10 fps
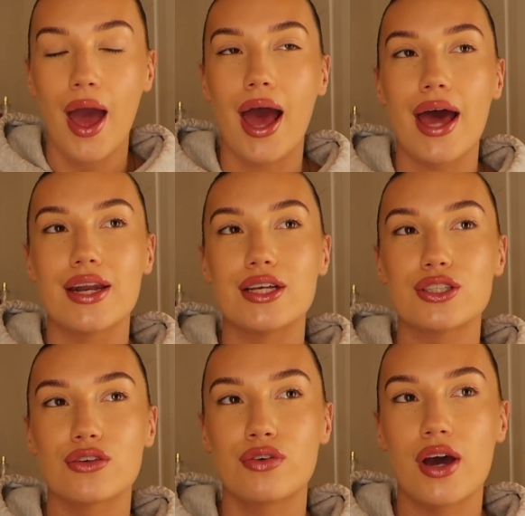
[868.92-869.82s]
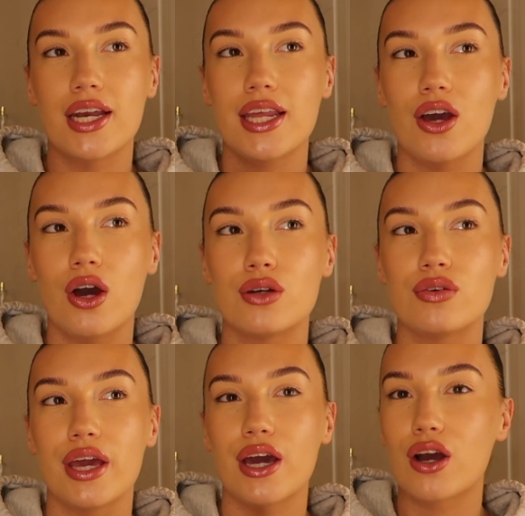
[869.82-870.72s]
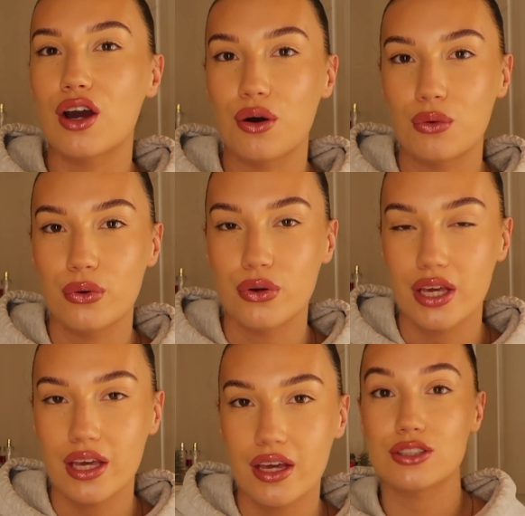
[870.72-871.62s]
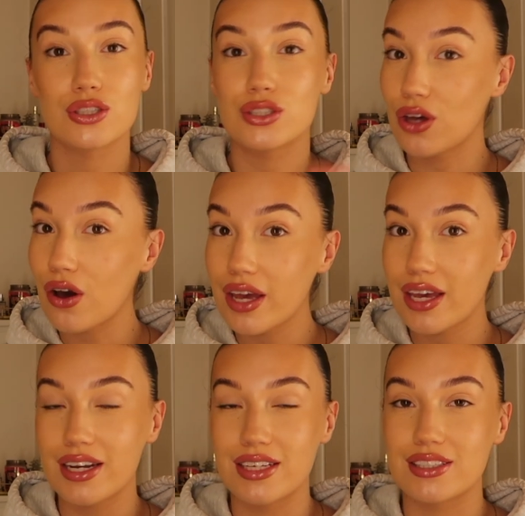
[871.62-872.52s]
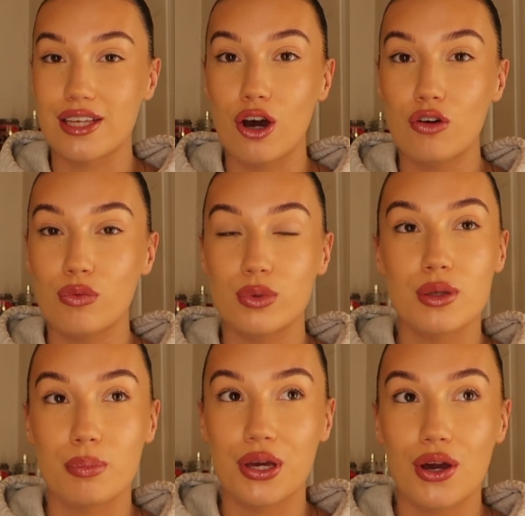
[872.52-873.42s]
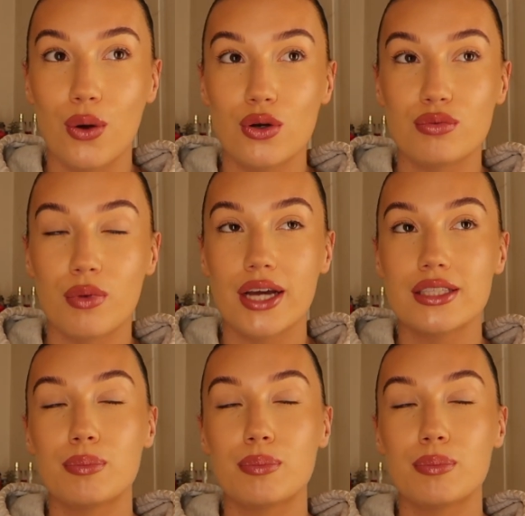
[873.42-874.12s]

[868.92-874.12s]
and to finally kind of hit a goal on it, to start it in itself was a big goal of mine,